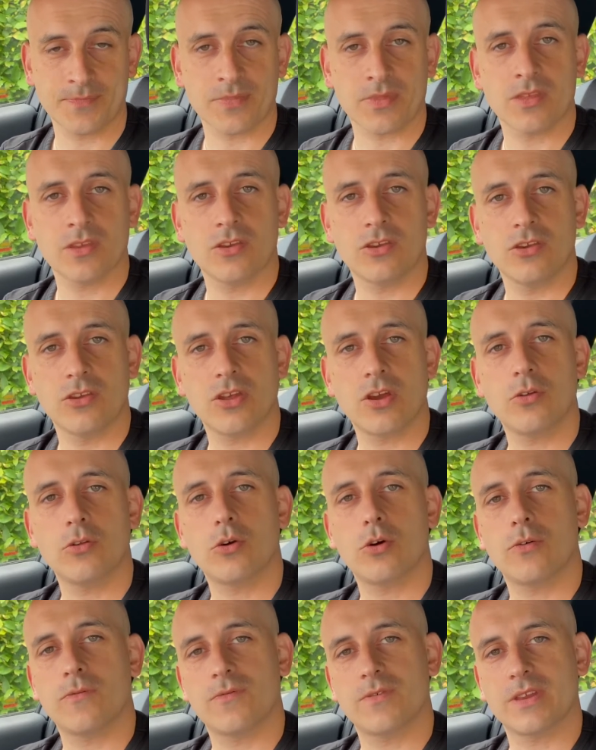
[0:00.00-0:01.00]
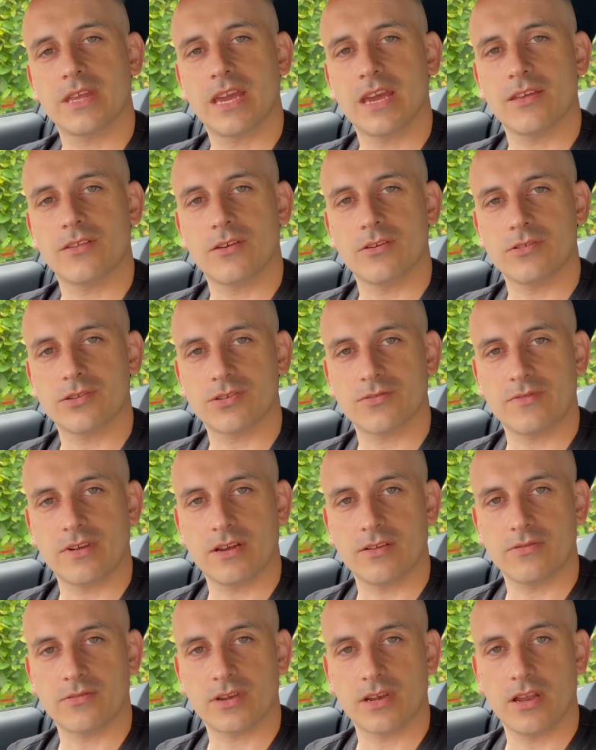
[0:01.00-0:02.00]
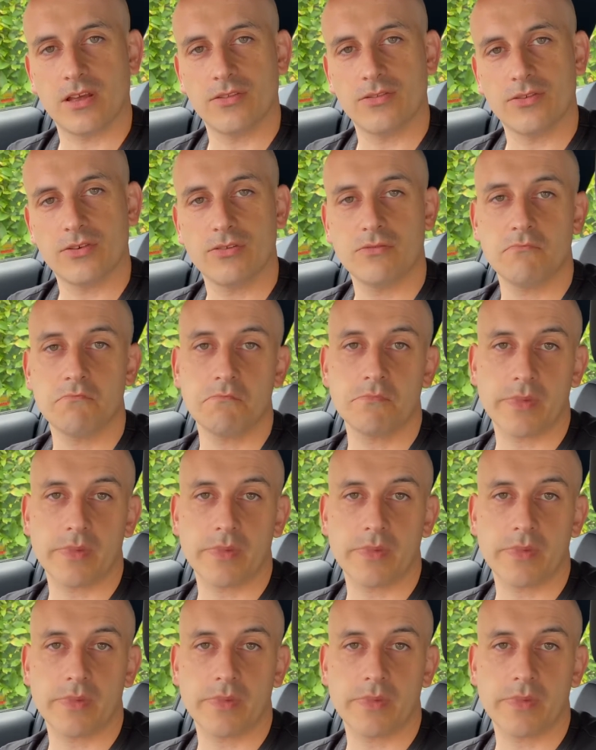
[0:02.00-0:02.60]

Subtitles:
You don't often get those around London,